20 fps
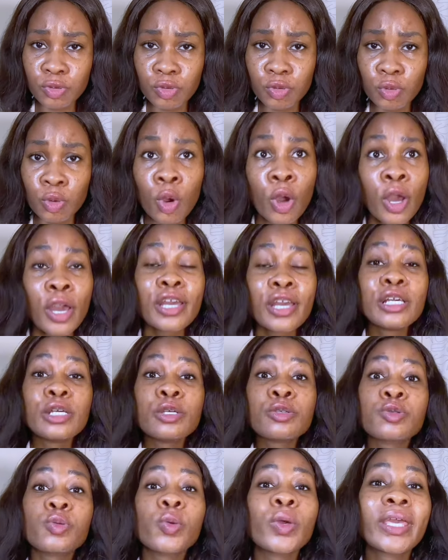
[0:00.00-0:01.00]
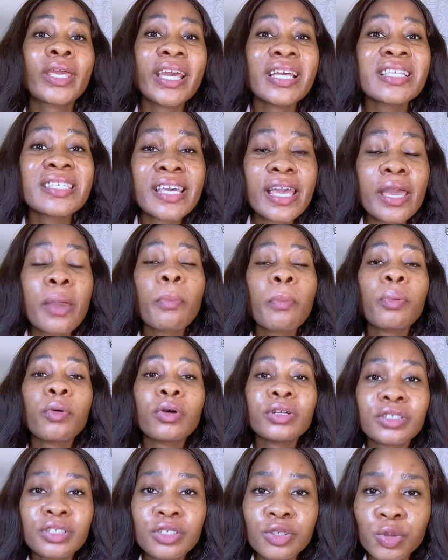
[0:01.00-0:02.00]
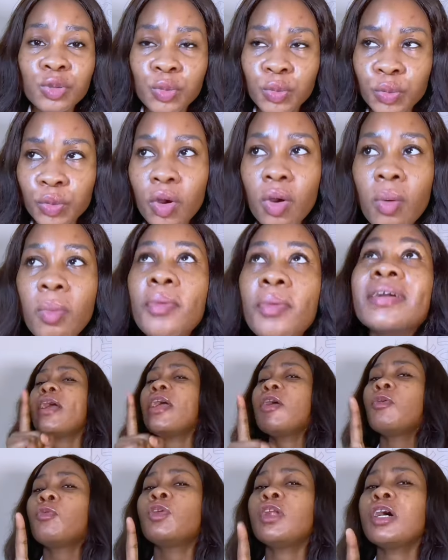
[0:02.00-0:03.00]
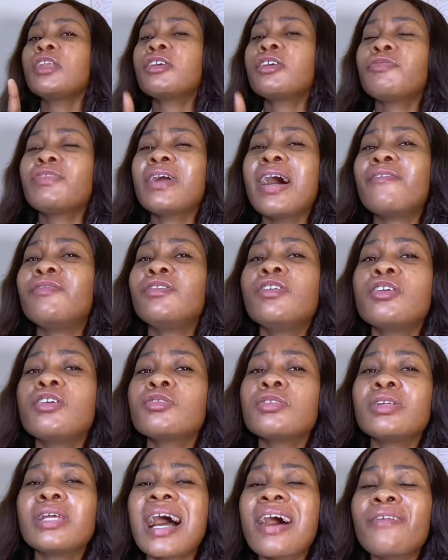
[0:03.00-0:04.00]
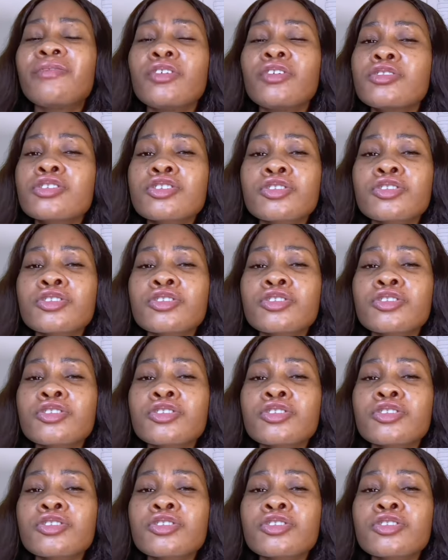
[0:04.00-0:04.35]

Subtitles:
do is to get a body scrub. A lot of you have not